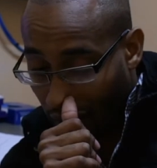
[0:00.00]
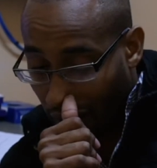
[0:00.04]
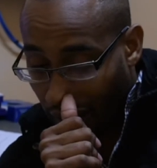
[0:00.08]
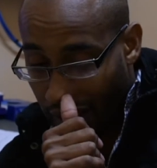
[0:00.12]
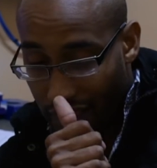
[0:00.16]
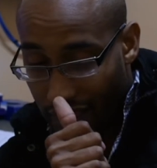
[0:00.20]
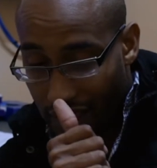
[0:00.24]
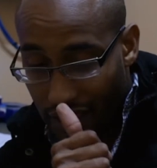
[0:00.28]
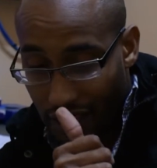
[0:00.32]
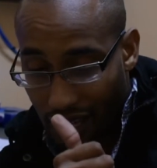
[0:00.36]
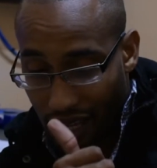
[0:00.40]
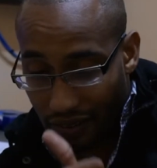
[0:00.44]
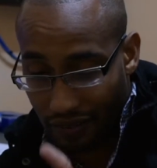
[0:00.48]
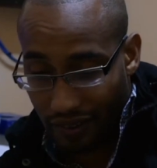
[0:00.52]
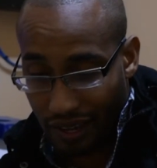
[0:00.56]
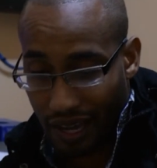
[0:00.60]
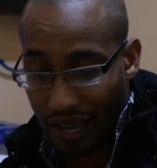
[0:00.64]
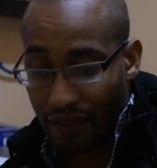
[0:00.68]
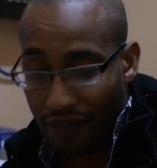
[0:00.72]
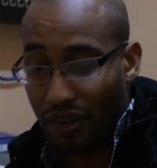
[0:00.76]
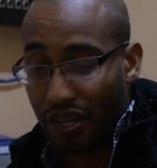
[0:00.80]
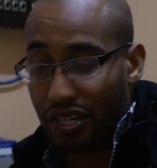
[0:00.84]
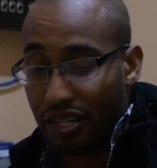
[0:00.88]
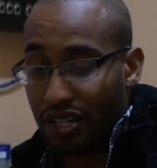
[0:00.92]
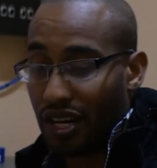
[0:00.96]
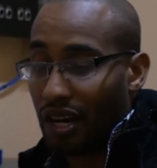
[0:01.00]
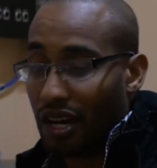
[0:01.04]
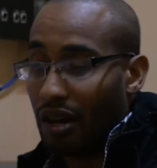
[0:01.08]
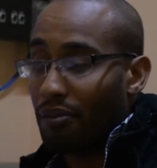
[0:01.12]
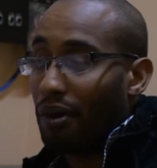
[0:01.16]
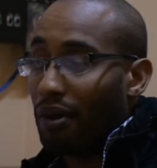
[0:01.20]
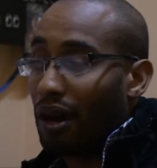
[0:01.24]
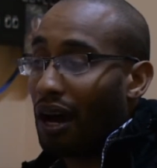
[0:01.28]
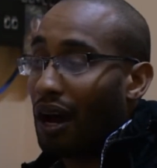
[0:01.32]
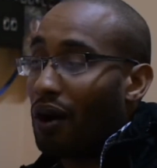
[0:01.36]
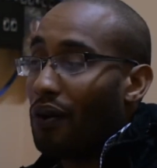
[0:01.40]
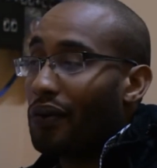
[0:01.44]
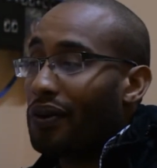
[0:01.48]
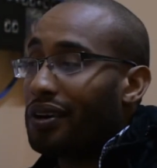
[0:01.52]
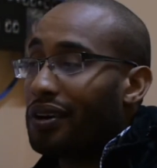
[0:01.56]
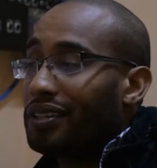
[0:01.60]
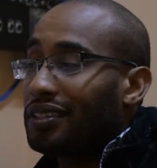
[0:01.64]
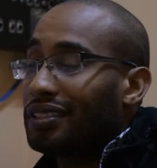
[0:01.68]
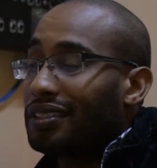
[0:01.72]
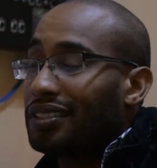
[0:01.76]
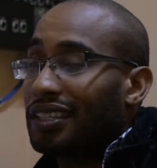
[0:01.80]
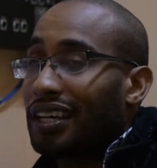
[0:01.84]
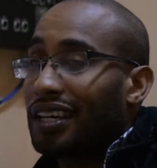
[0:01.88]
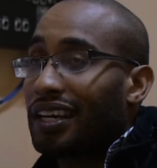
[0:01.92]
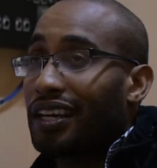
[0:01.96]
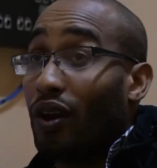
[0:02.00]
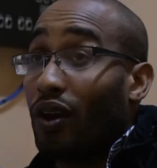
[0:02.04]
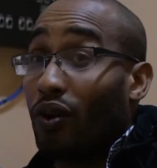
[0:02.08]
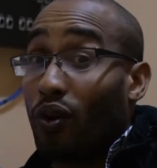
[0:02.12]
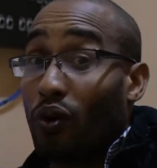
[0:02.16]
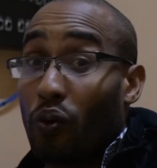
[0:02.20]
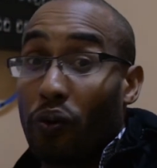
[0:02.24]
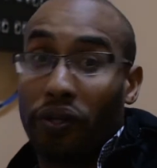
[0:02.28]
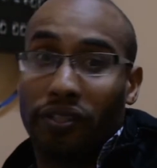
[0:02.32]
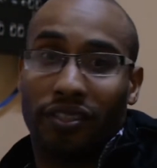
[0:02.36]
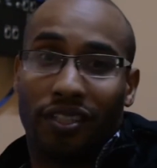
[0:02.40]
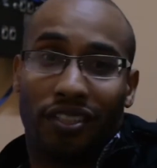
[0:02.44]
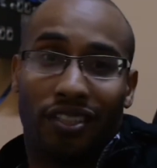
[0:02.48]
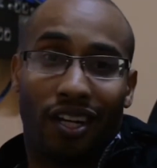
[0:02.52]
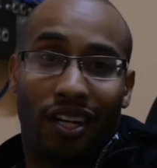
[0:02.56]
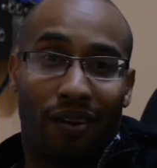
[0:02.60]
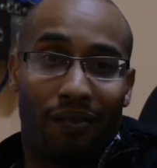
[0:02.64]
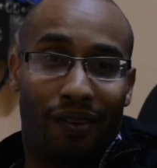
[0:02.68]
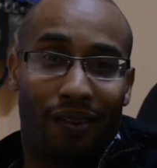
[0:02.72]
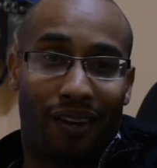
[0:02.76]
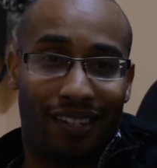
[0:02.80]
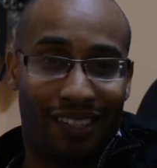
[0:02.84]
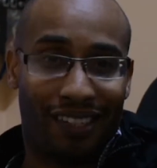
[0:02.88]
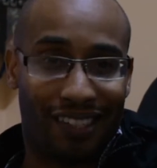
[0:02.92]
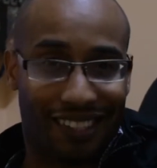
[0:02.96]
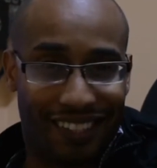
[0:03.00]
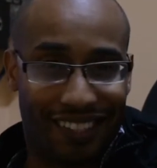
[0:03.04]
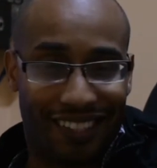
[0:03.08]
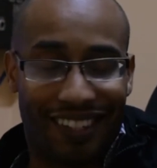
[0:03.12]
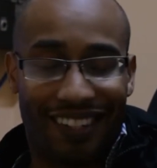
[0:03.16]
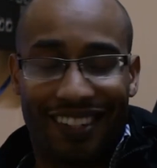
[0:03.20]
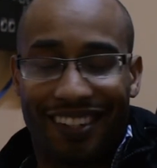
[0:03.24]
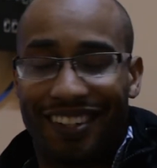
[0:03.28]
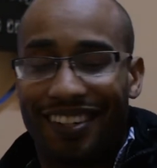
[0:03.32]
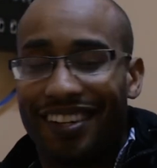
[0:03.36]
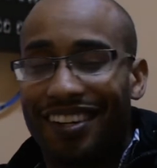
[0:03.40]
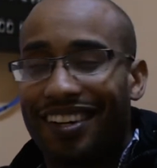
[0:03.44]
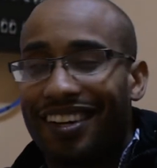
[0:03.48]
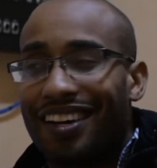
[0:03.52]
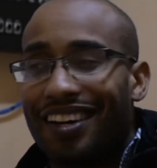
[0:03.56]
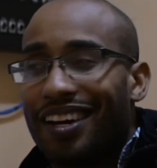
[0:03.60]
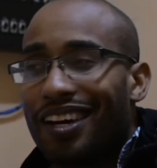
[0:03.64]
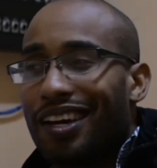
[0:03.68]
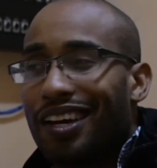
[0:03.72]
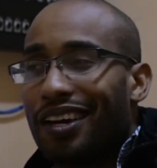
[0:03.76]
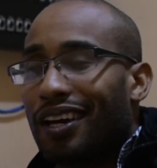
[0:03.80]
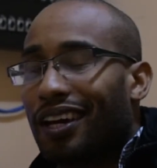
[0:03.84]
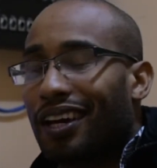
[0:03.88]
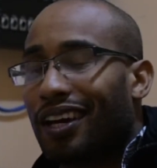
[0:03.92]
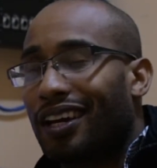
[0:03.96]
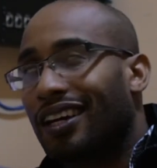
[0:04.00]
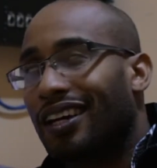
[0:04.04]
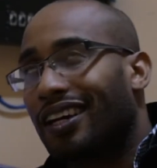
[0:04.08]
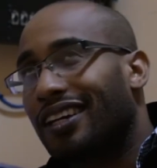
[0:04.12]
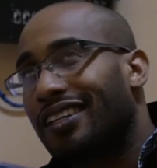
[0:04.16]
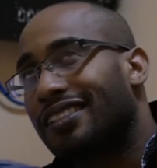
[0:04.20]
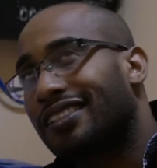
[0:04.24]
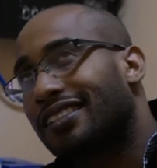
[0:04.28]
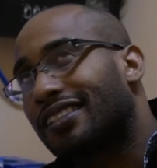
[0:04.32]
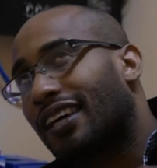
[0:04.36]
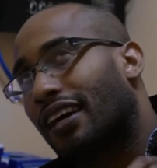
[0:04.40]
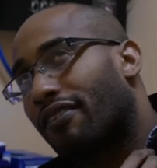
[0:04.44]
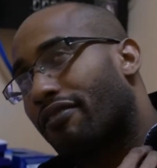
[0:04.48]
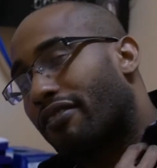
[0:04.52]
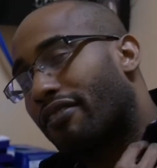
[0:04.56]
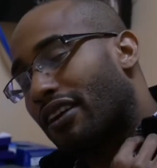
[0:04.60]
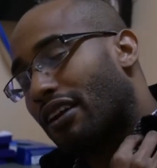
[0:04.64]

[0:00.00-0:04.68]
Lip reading: I think if you have a job, I wouldn't say, yo, quit your job. Because a